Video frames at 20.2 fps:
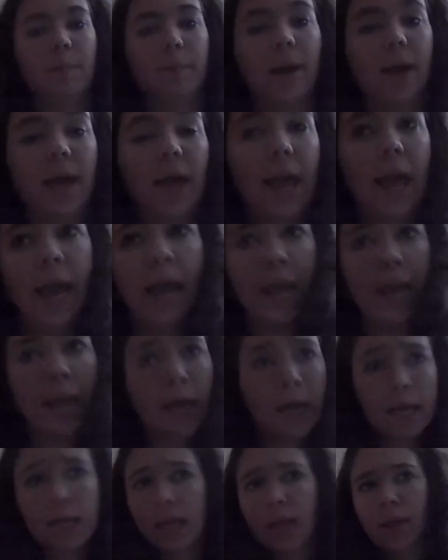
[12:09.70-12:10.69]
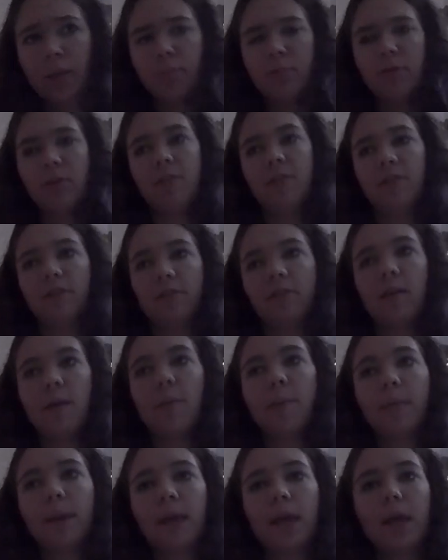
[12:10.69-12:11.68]
my aunt came to visit
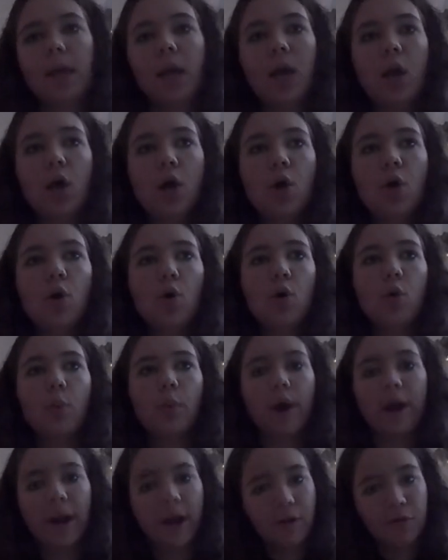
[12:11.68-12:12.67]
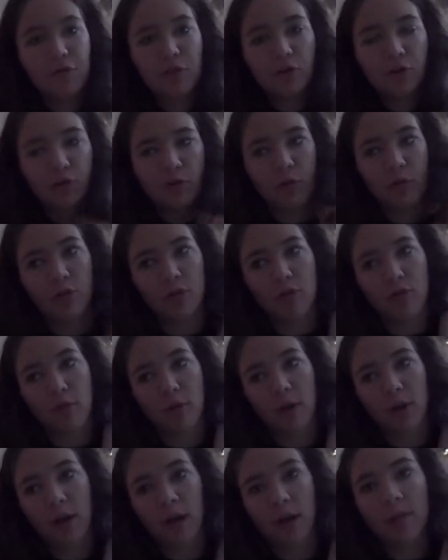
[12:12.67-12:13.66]
me right after
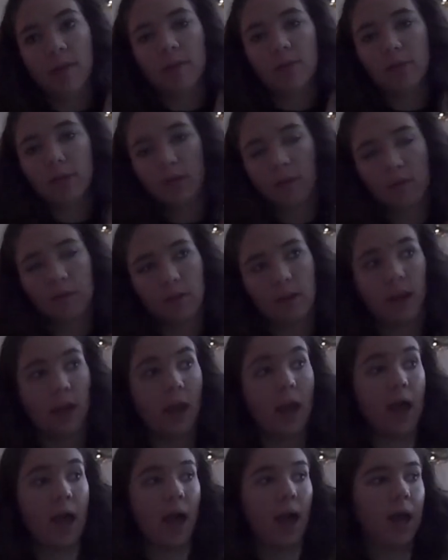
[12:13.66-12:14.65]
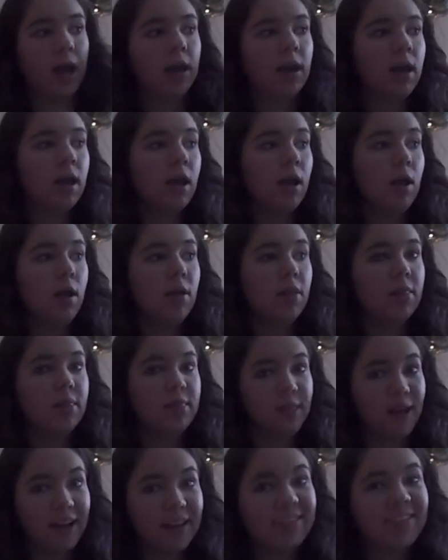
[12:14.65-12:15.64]
surgery, and that's the other thing I had
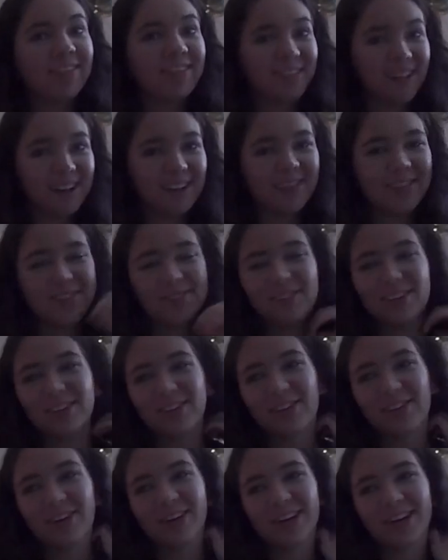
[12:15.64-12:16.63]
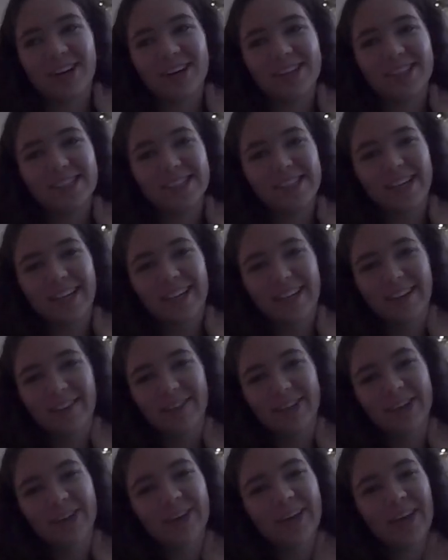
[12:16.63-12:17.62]
lots and lots of visitors and
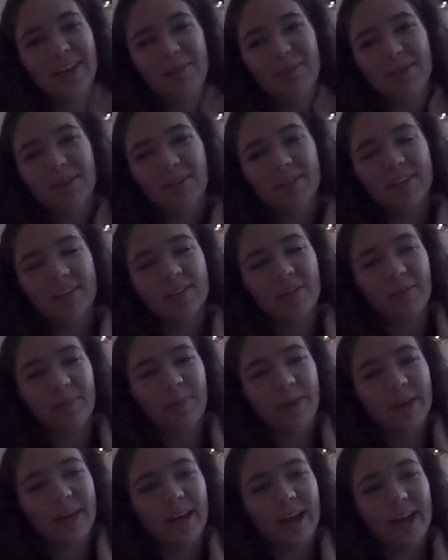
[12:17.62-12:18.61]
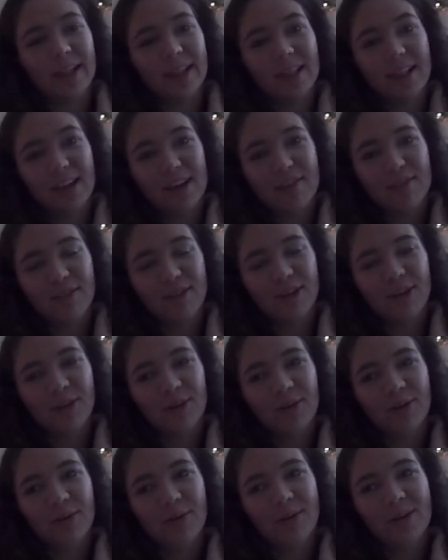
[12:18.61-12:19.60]
if you came to visit me I love
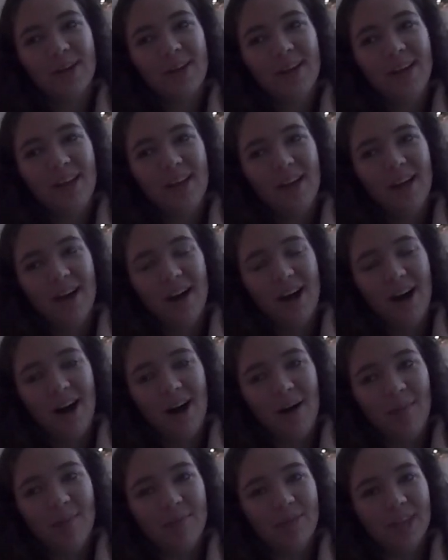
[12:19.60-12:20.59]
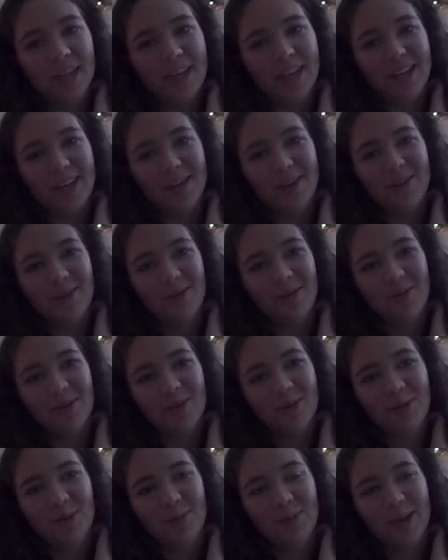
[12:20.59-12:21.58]
you um, thank you
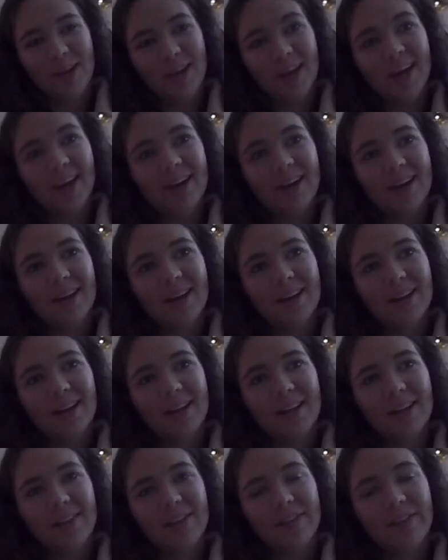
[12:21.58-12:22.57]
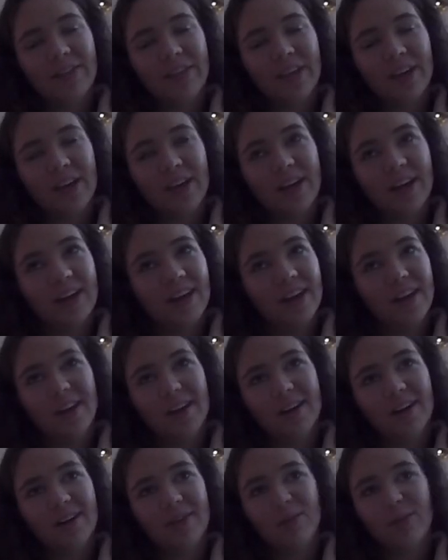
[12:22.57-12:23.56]
you made the
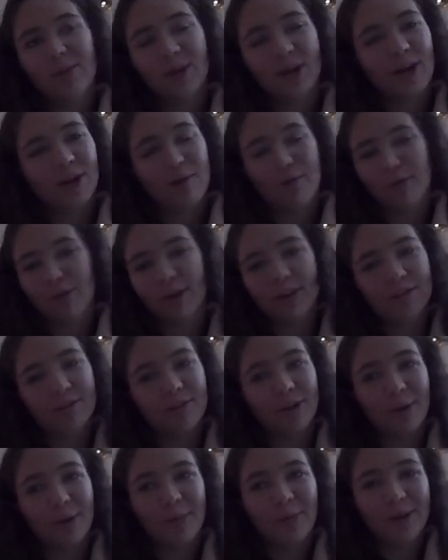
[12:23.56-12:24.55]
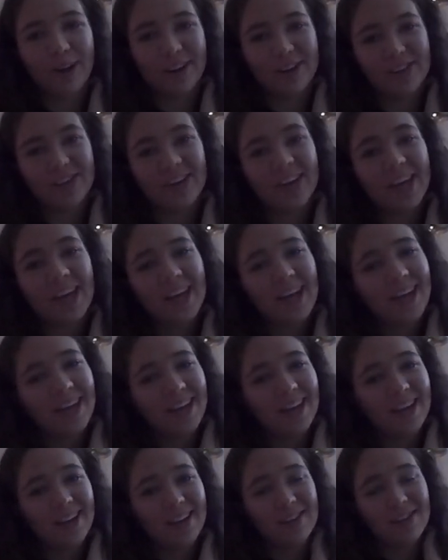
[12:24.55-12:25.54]
recovery so much
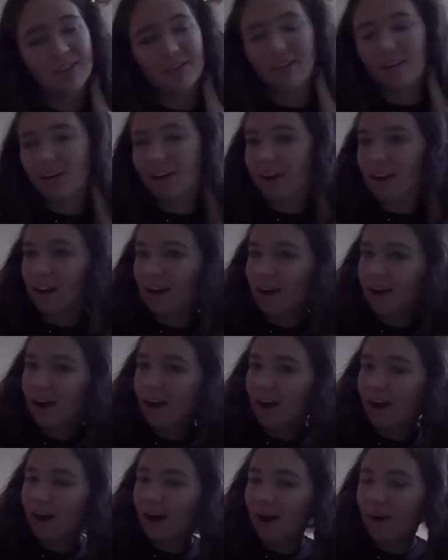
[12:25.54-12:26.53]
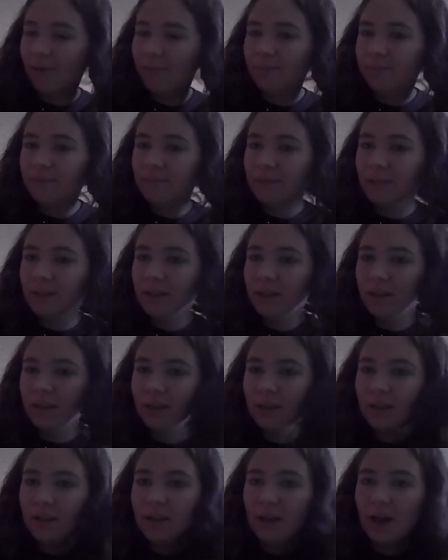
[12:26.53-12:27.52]
easier. Um,
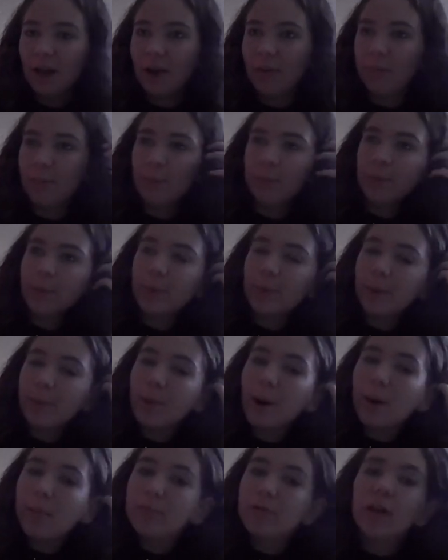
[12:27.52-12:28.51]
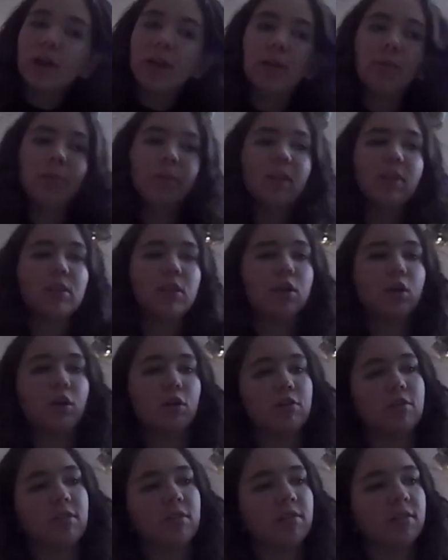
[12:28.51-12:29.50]
I remember my mom telling me that the
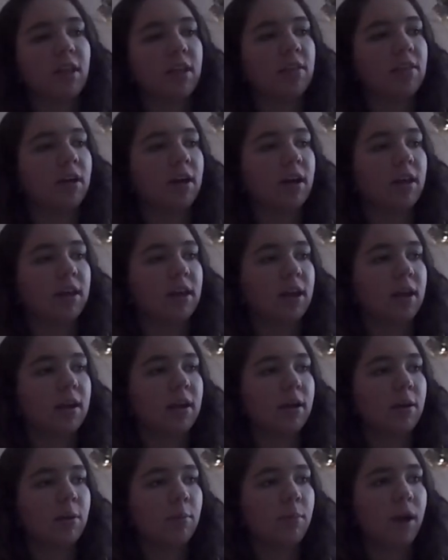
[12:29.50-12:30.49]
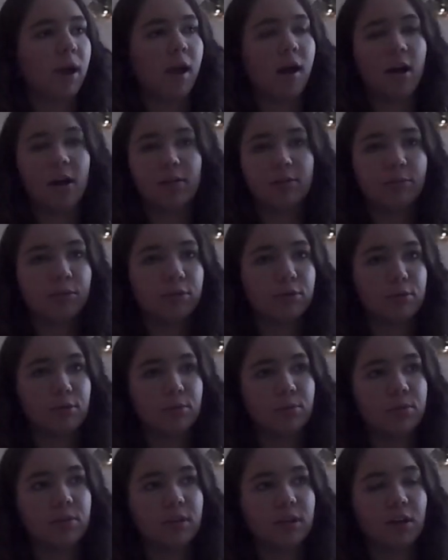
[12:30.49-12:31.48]
nurses said that like my hospital
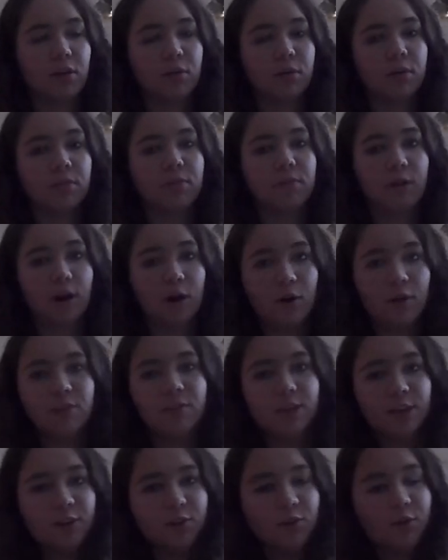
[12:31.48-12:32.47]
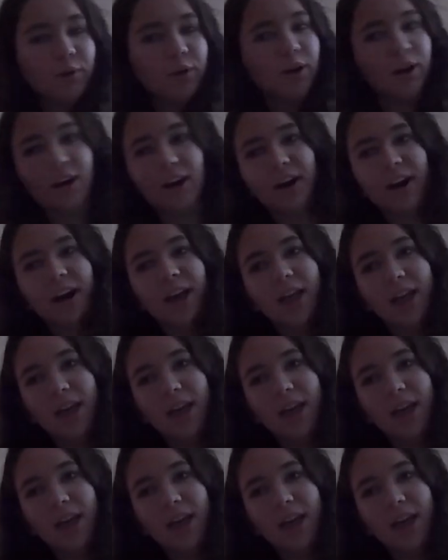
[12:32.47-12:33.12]
room was like a revolving door